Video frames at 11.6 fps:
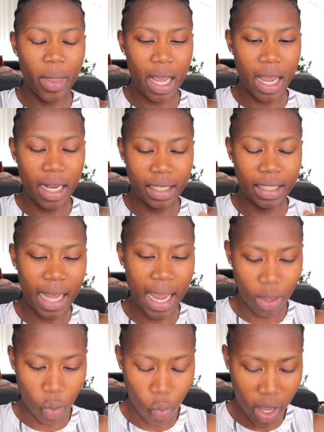
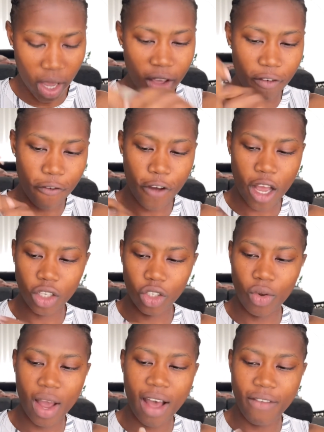inside the wig. First,
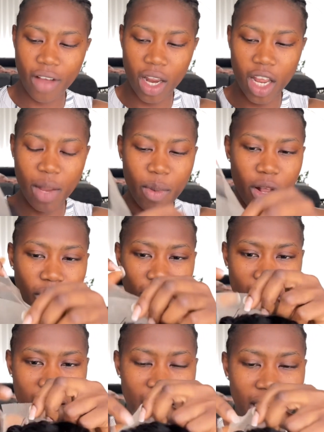you have a little bit of
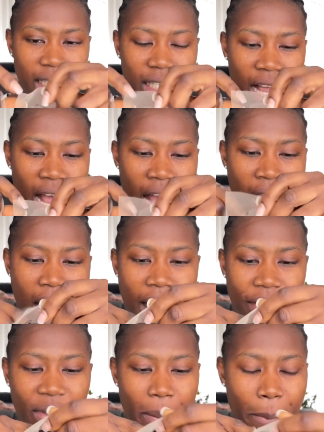lace
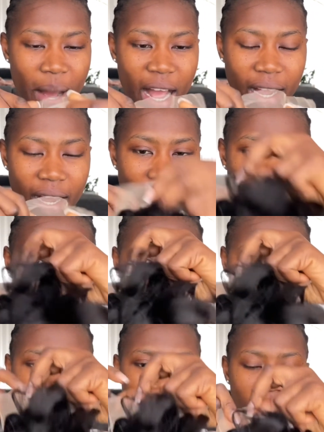at the back,
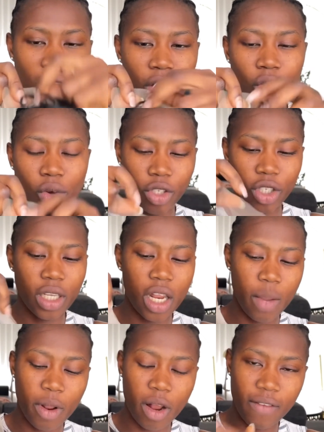you know, just a
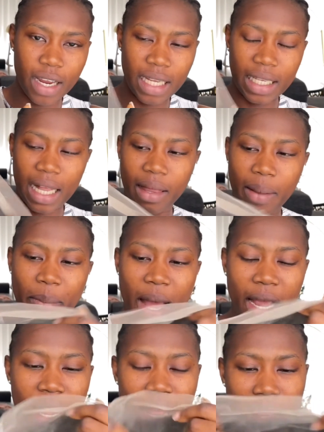little bit of lace at the
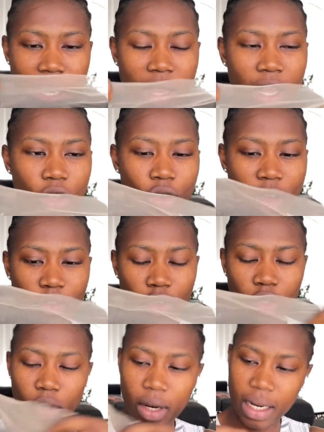back, and then you have
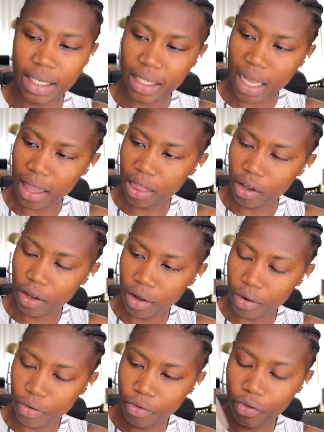also lace at
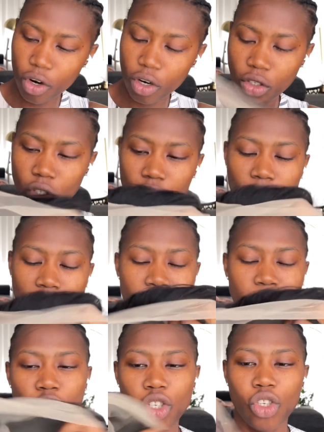the front. So let
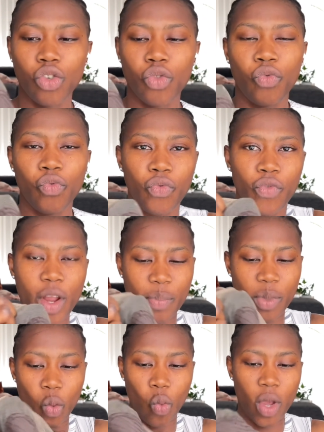me just flip
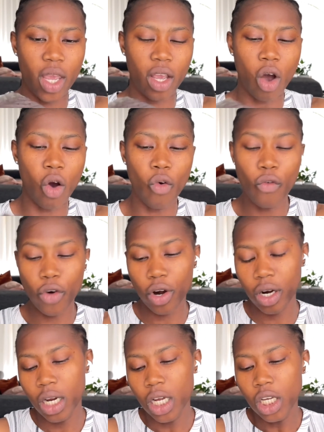the wig
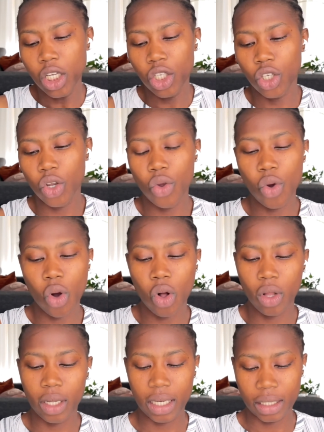over so you
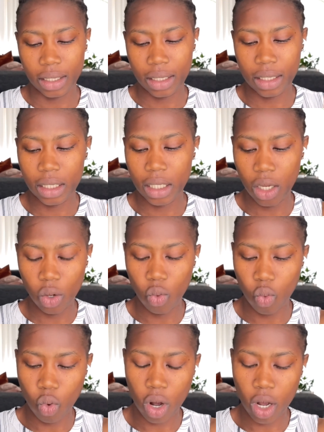all can see
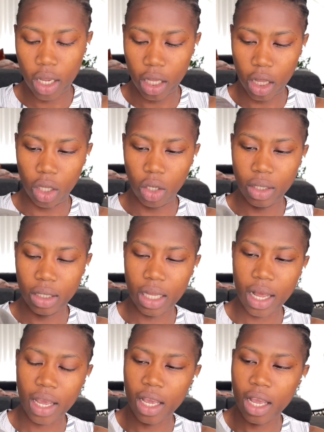what it looks
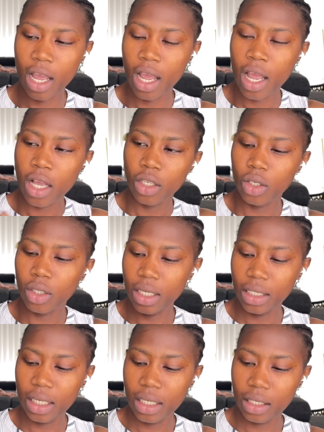like. So
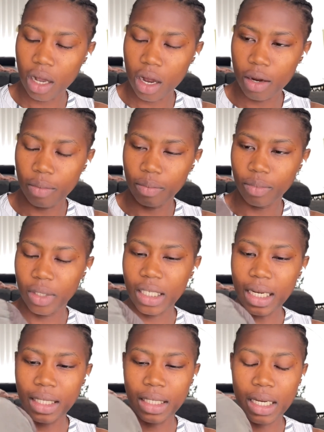this is
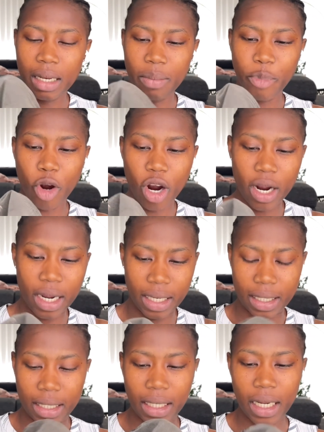13 by
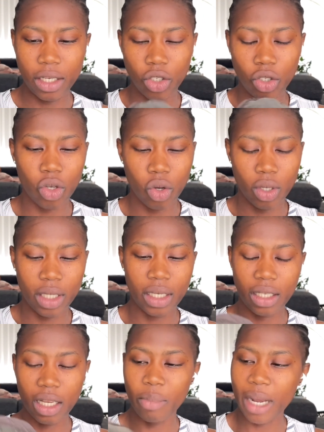6. So the
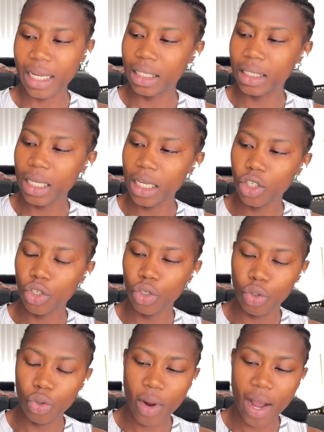13 by 6, you
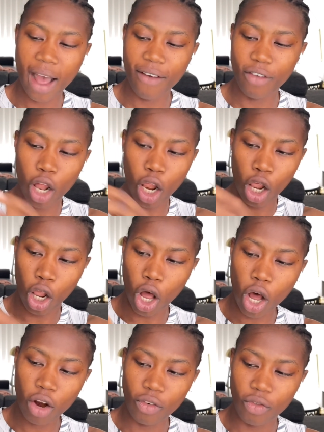do have a
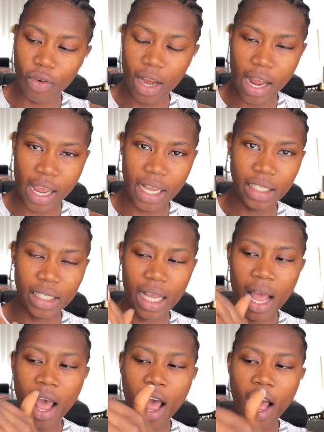lot of lace
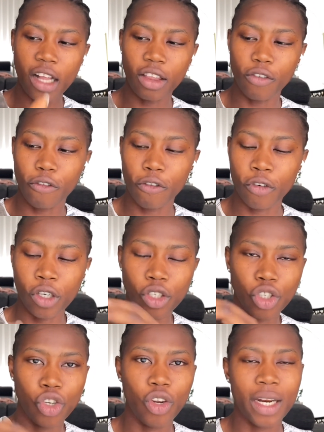at the
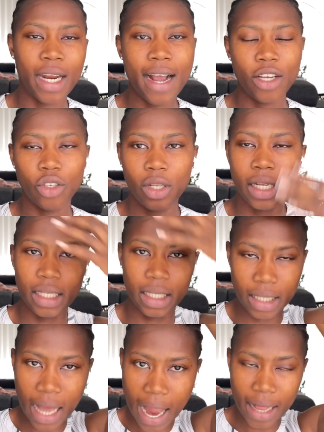front, so you can actually
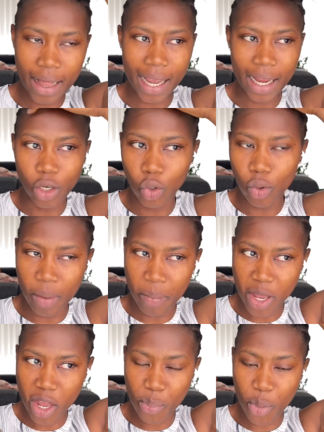style, like do a
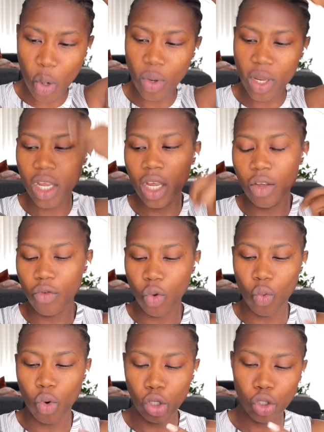mini pony if you
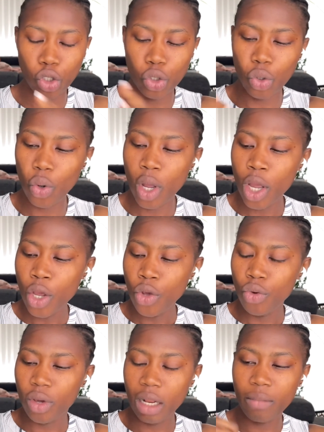want to.
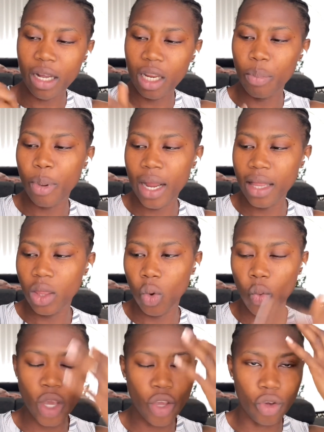You can manipulate the
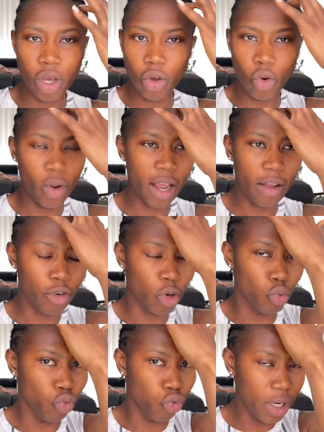wig. You can go like for a
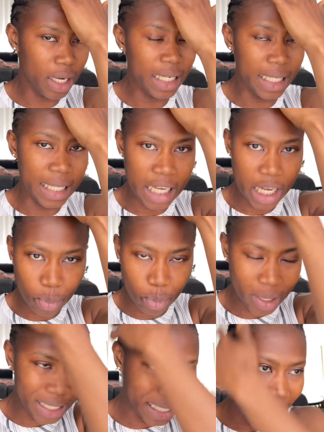really deep
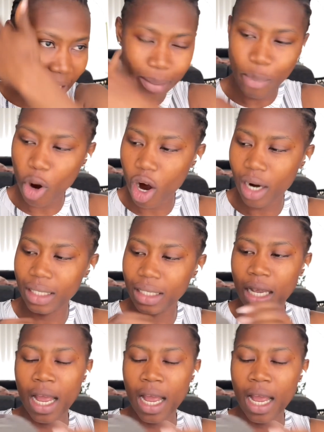side part.